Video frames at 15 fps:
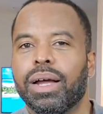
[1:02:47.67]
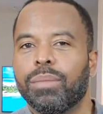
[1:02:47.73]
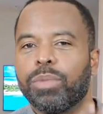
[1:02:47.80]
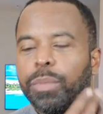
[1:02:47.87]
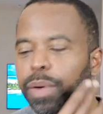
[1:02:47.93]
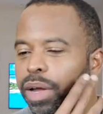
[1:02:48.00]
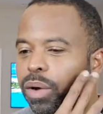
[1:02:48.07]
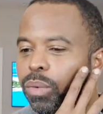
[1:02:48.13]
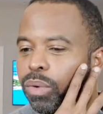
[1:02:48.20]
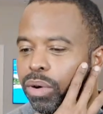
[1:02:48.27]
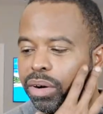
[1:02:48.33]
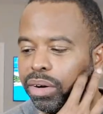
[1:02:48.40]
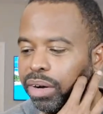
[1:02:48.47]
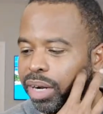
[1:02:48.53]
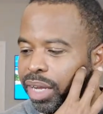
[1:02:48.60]
Propel
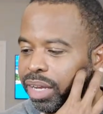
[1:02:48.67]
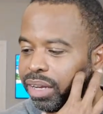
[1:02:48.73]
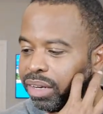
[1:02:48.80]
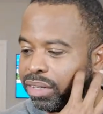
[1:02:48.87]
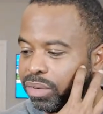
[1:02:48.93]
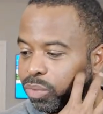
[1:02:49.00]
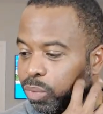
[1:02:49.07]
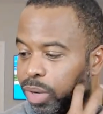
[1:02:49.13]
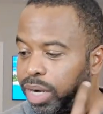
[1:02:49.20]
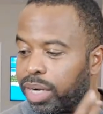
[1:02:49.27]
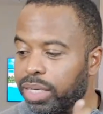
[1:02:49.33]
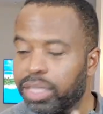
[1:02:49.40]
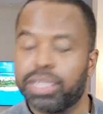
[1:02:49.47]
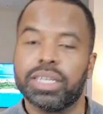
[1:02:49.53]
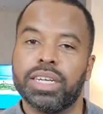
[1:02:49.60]
water is
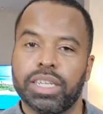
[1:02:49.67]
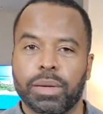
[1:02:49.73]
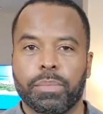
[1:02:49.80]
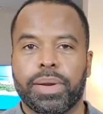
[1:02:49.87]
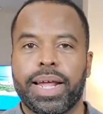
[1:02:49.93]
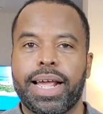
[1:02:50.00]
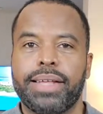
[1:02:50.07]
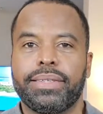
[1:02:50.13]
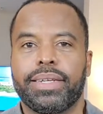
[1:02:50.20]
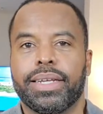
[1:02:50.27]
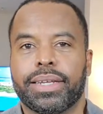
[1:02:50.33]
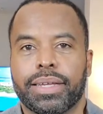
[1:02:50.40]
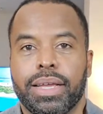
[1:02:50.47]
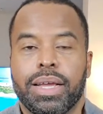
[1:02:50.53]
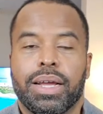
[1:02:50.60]
one, it's sitting in
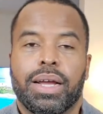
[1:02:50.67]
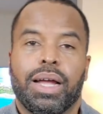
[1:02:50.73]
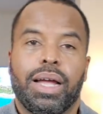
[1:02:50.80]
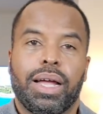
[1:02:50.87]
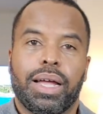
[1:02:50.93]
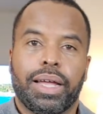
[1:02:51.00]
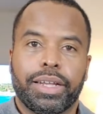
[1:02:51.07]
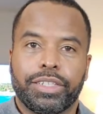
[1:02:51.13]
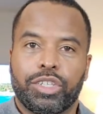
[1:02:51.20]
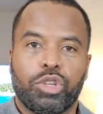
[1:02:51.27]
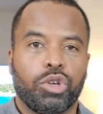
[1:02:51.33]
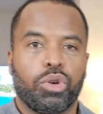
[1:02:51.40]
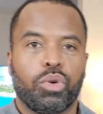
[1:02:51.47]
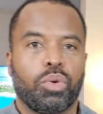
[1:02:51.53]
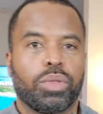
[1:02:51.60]
plastic. Uh,
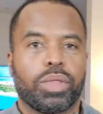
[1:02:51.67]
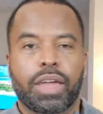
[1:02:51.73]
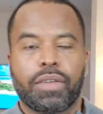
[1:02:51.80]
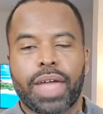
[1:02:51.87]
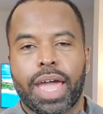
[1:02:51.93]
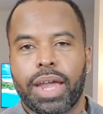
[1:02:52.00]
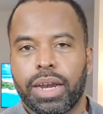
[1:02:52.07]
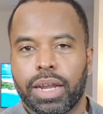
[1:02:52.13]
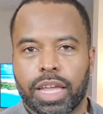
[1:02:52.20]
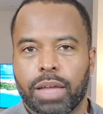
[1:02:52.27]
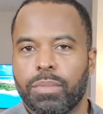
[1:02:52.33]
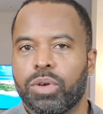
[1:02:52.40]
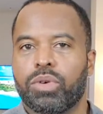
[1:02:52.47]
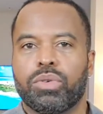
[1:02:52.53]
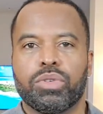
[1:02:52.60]
two, they've added
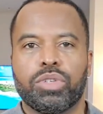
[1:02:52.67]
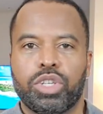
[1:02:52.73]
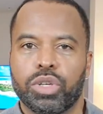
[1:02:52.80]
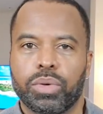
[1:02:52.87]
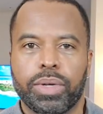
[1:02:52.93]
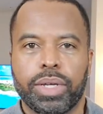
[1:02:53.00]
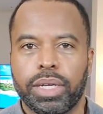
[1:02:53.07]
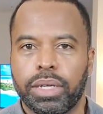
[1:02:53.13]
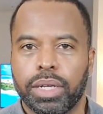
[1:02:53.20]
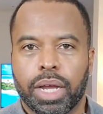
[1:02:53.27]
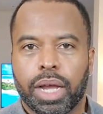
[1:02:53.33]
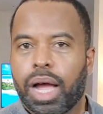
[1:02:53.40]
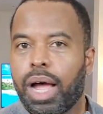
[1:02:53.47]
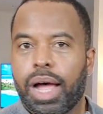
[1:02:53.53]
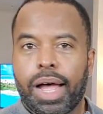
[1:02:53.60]
chemicals to it,
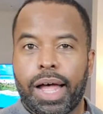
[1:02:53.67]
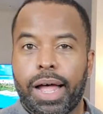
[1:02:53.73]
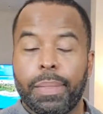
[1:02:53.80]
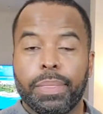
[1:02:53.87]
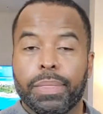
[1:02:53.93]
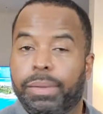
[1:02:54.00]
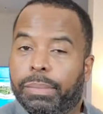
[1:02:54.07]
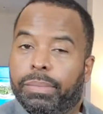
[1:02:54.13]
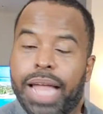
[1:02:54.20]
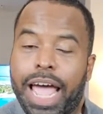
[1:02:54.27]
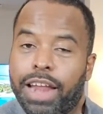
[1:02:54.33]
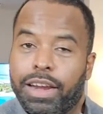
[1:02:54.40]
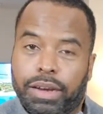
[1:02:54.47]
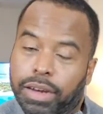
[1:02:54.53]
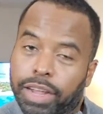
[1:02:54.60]
uh,
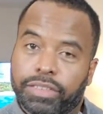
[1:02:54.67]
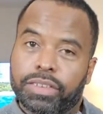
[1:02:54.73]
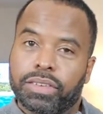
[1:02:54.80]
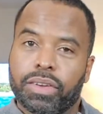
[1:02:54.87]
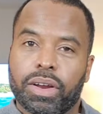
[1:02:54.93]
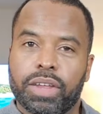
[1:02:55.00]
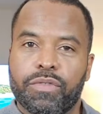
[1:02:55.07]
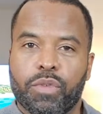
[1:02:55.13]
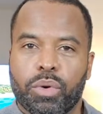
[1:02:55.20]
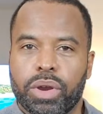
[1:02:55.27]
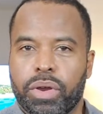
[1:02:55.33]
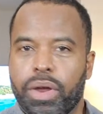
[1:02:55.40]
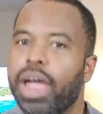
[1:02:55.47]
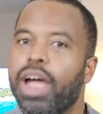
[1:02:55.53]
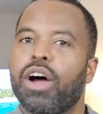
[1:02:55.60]
not necessarily for
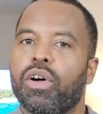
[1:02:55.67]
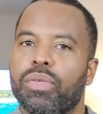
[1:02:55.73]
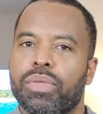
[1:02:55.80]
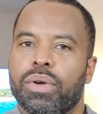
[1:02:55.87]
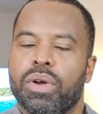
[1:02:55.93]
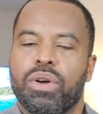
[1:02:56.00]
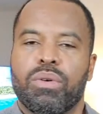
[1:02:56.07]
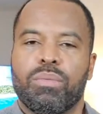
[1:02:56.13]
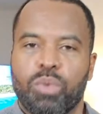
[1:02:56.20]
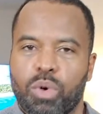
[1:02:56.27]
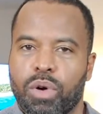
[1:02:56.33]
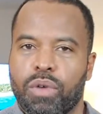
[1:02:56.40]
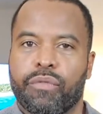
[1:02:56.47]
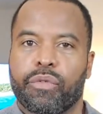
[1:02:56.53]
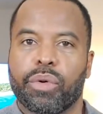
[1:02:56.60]
your health,
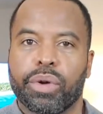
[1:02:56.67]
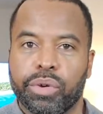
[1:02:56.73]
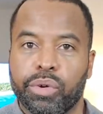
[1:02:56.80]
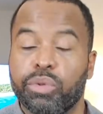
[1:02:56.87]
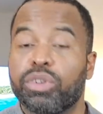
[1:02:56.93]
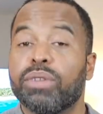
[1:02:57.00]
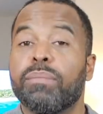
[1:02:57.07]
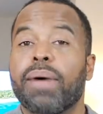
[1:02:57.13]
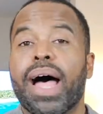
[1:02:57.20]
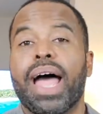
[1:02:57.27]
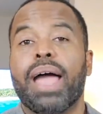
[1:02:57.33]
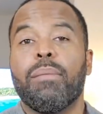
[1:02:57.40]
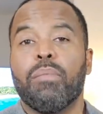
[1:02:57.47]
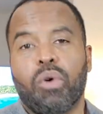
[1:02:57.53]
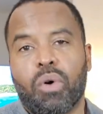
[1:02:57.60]
more for you to
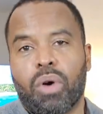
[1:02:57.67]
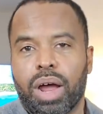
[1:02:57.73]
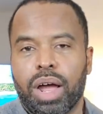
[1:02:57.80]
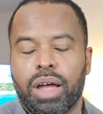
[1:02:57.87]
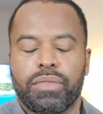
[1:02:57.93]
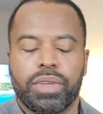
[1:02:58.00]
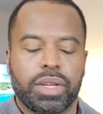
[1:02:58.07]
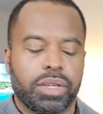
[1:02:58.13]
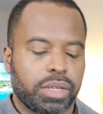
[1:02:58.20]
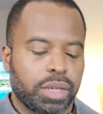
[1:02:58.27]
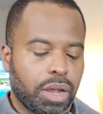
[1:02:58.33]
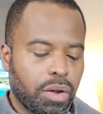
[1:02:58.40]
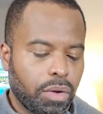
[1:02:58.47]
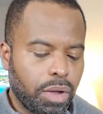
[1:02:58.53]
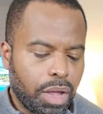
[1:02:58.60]
buy more of it.
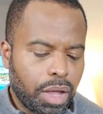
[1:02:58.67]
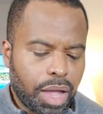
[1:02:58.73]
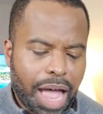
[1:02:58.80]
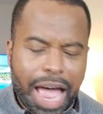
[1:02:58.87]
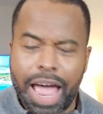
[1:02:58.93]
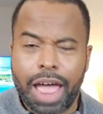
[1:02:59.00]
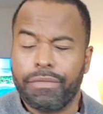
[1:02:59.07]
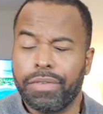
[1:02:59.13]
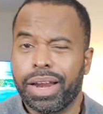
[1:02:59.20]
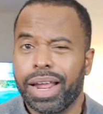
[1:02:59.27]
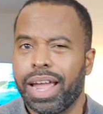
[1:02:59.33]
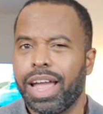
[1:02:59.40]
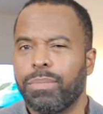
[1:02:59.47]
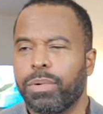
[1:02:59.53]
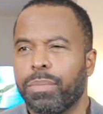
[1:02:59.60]
So I haven't
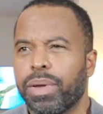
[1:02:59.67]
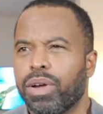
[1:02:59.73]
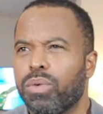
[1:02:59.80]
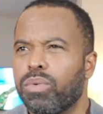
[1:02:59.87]
had Propel